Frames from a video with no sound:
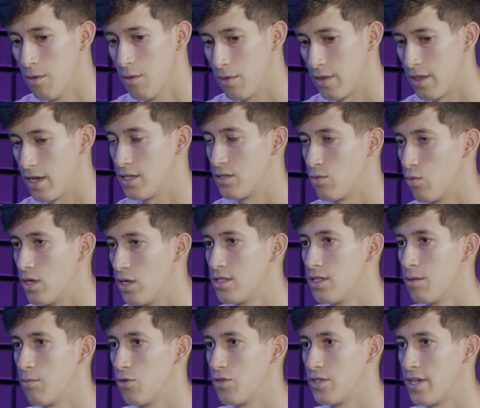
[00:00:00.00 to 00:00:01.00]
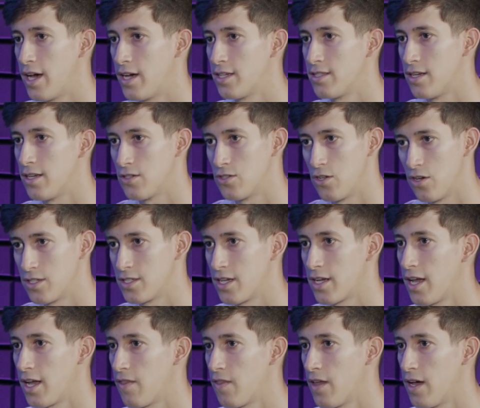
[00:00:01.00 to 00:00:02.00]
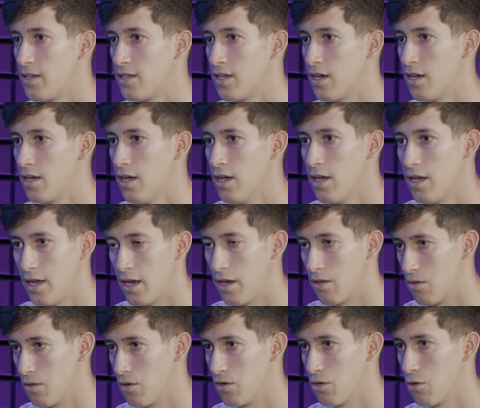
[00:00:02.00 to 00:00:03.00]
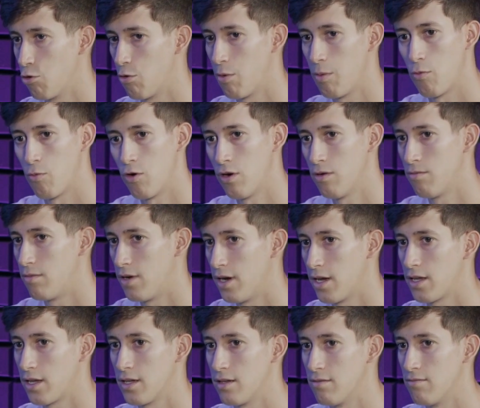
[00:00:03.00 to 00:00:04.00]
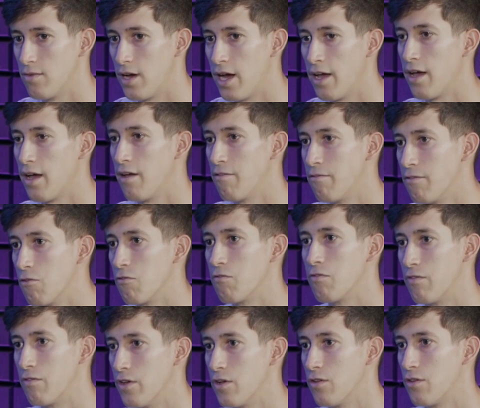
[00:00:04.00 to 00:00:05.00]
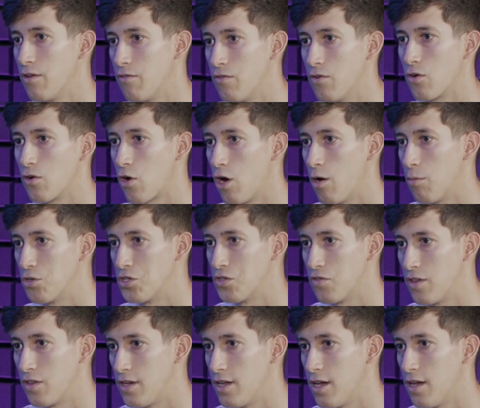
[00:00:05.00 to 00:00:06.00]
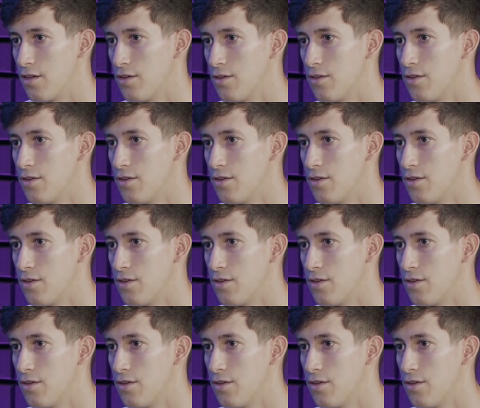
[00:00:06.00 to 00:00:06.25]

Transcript: but that is one simple task that as long as I get that done and I learned a little bit more, I can I, I feel fulfilled. I feel accomplished for the day.